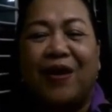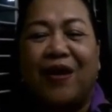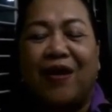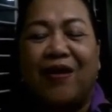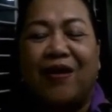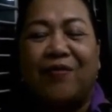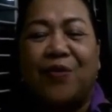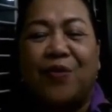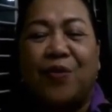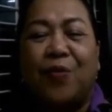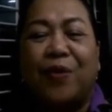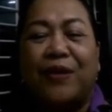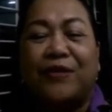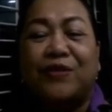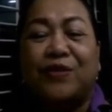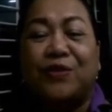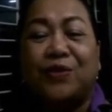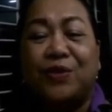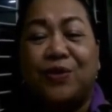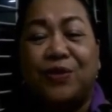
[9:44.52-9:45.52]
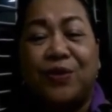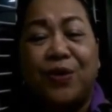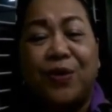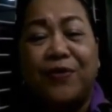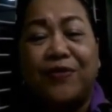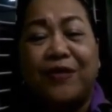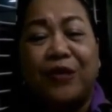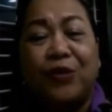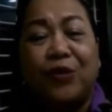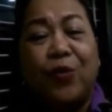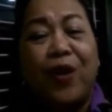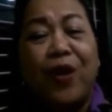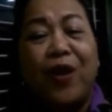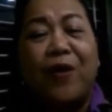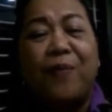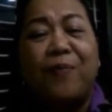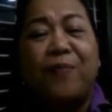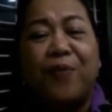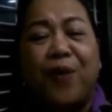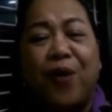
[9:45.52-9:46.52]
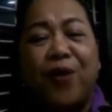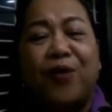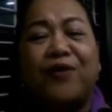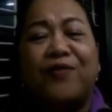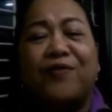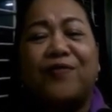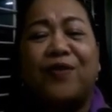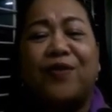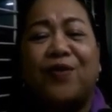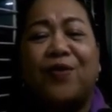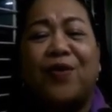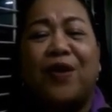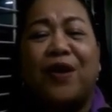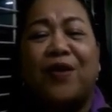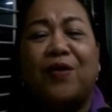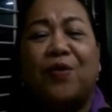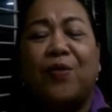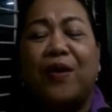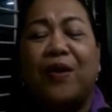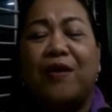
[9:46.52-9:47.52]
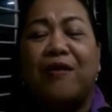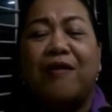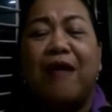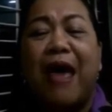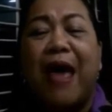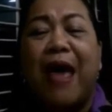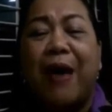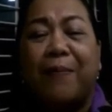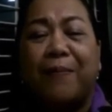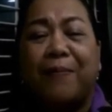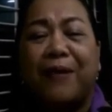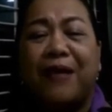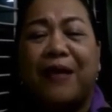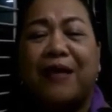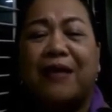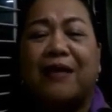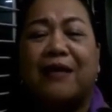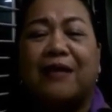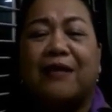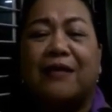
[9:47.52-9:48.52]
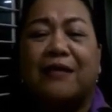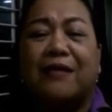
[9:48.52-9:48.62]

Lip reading: we want you to know that we are proud of you and we are happy